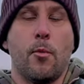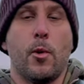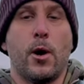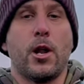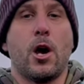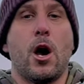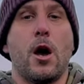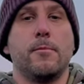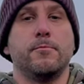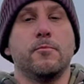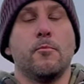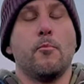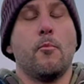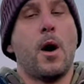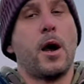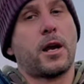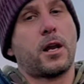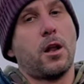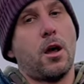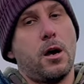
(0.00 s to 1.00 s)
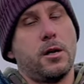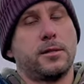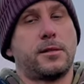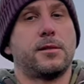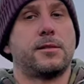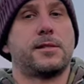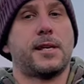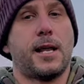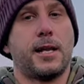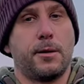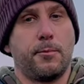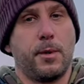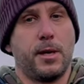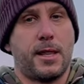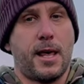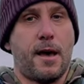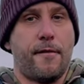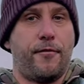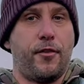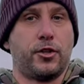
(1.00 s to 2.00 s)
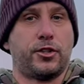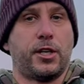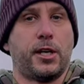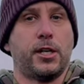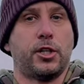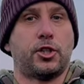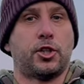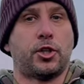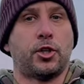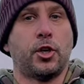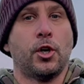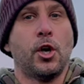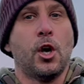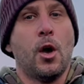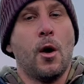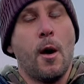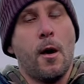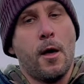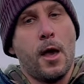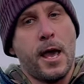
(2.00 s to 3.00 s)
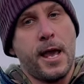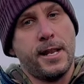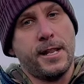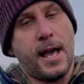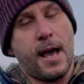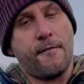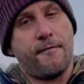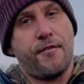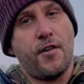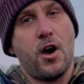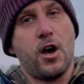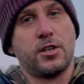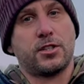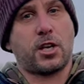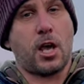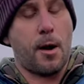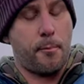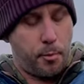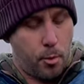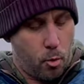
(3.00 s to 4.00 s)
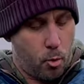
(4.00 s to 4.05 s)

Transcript: when I'm, my clients are sending me their footage, in that first couple